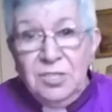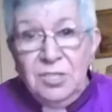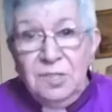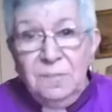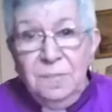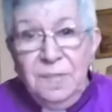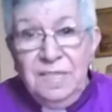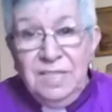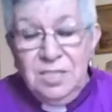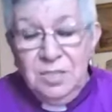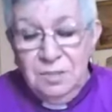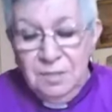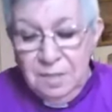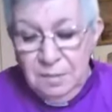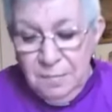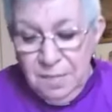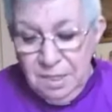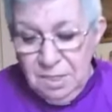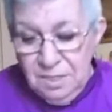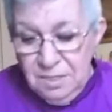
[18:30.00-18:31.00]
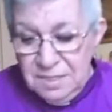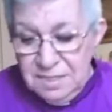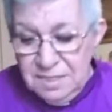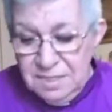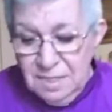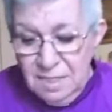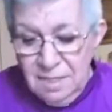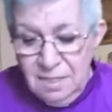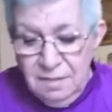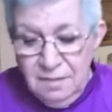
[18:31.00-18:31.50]
telling me what I should be
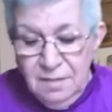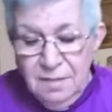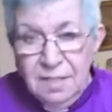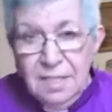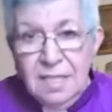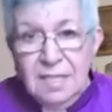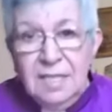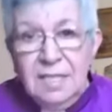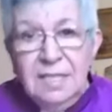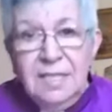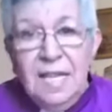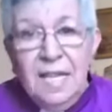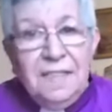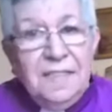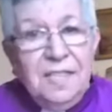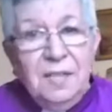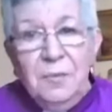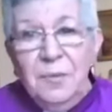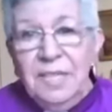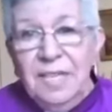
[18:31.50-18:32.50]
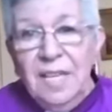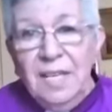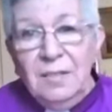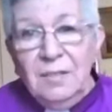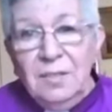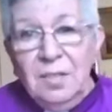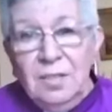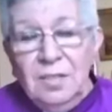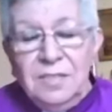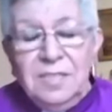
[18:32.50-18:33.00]
doing, because
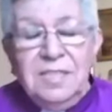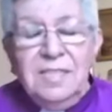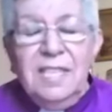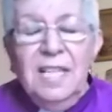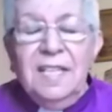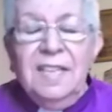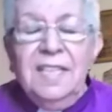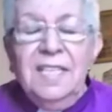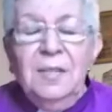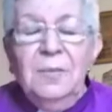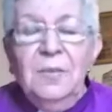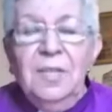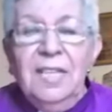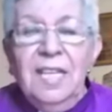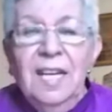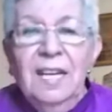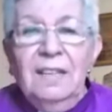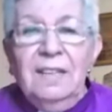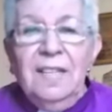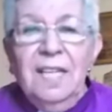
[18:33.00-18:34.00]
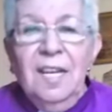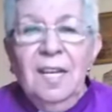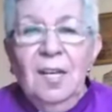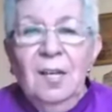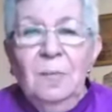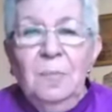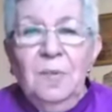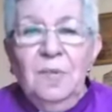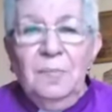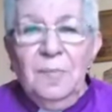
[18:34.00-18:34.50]
nothing without God,
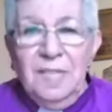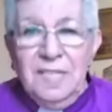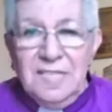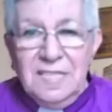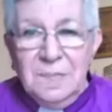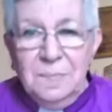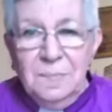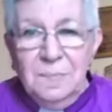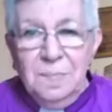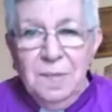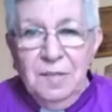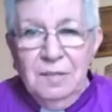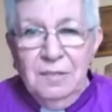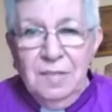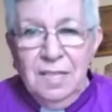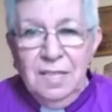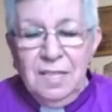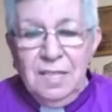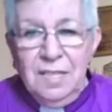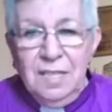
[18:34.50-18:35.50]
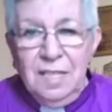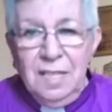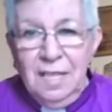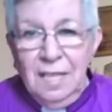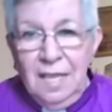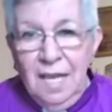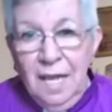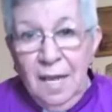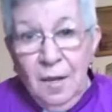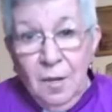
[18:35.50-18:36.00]
nothing without the help of my
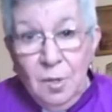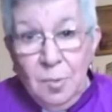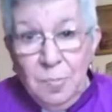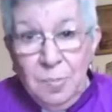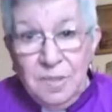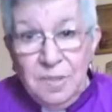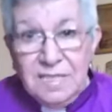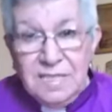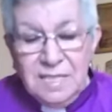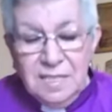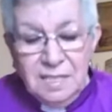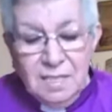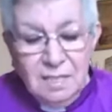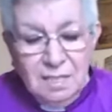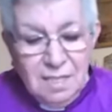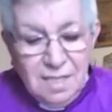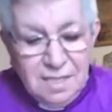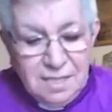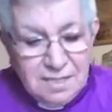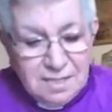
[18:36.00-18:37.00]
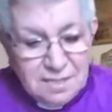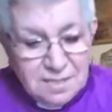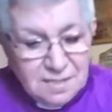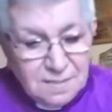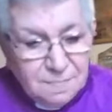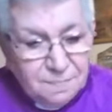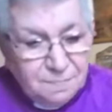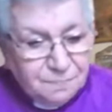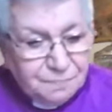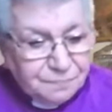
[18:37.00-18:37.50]
spirit helpers
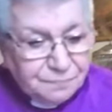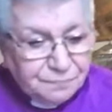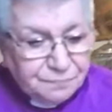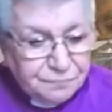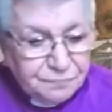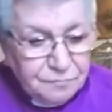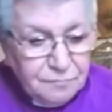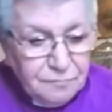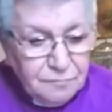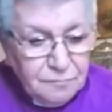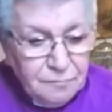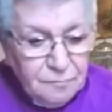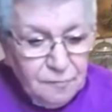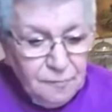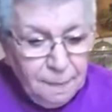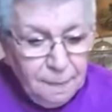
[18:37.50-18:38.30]
and guides.